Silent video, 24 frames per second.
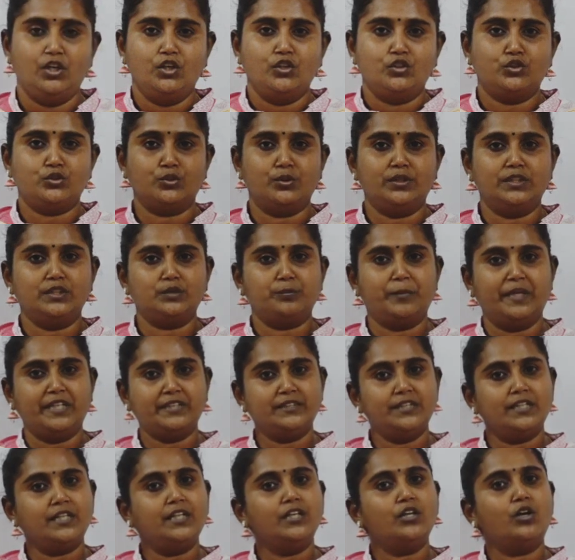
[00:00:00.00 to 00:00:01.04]
So it is
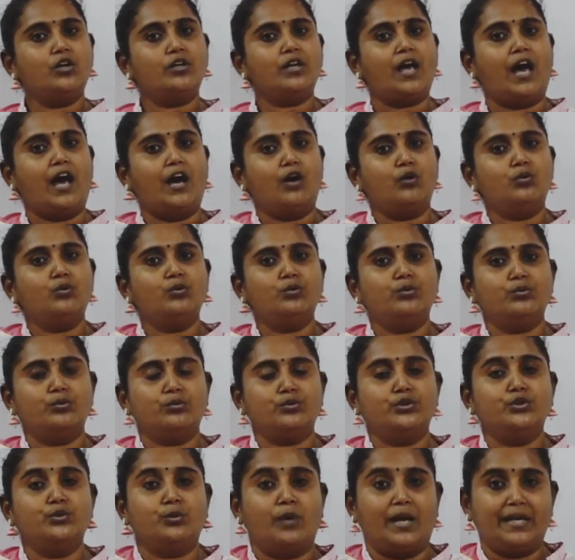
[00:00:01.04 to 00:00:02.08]
basically on how
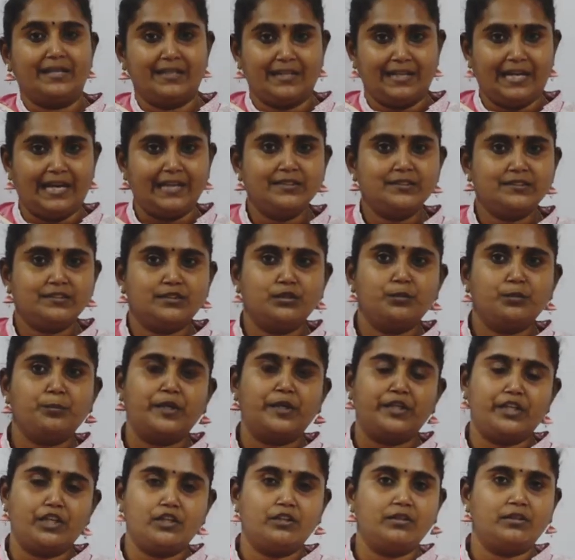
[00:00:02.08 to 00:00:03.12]
you analyze the
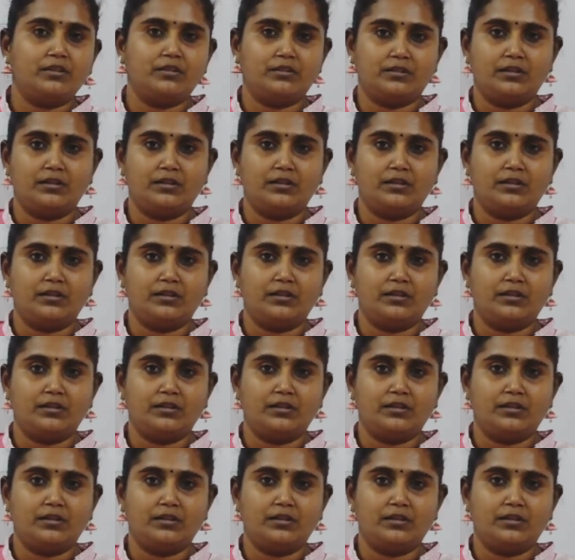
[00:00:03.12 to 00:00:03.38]
particular